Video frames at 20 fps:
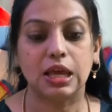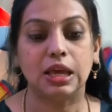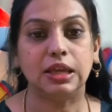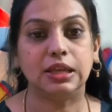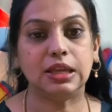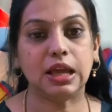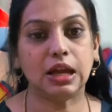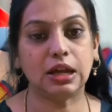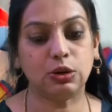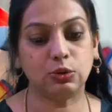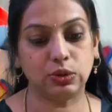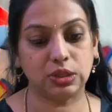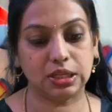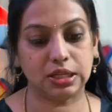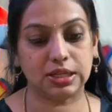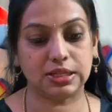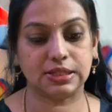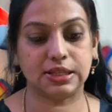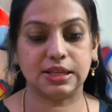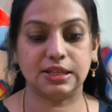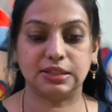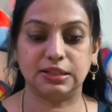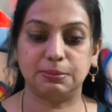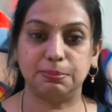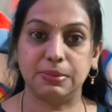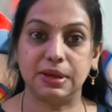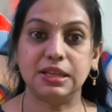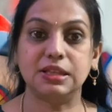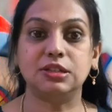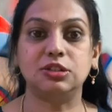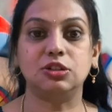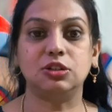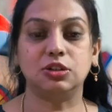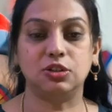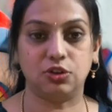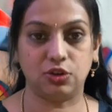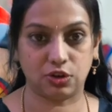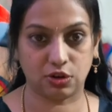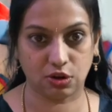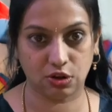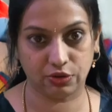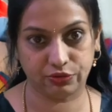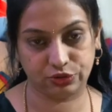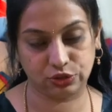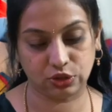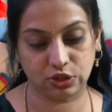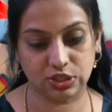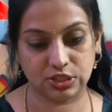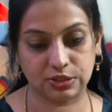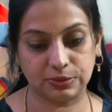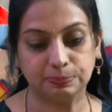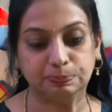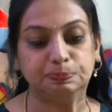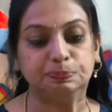Yakuti Rasa is the best drug of choice.